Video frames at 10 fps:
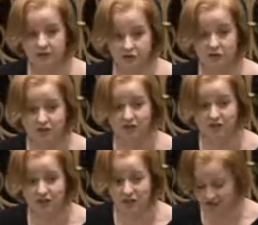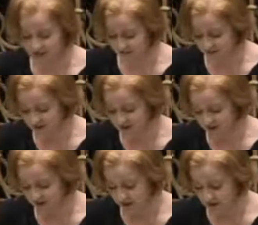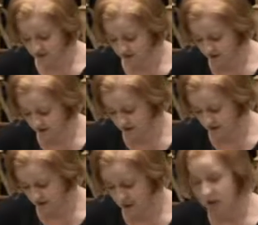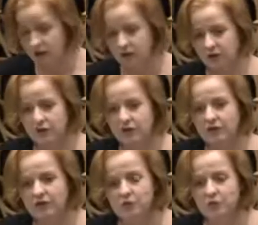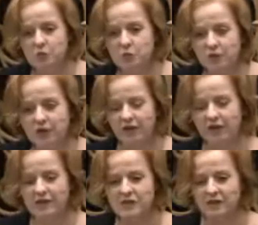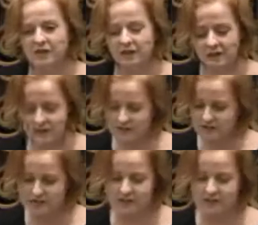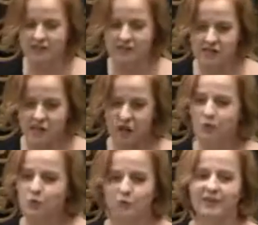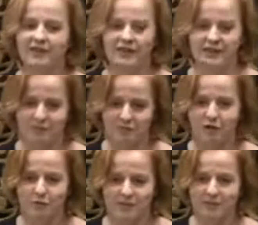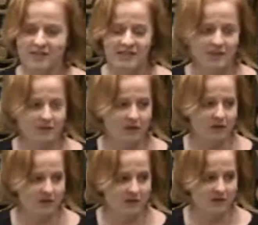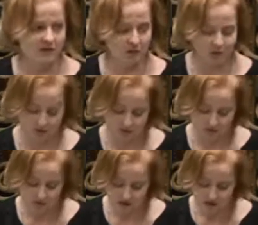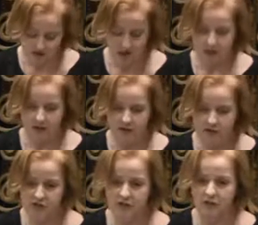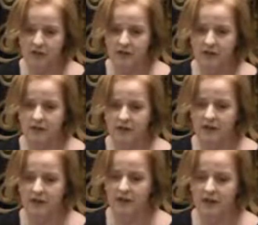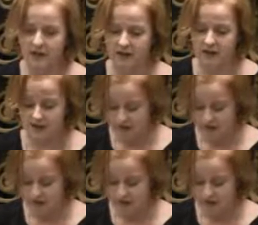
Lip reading: just finishing. Thank you, Carla. There is just one area as well. This is a huge bill, and in 5 minutes it's not possible to deal with all of the. I do welcome that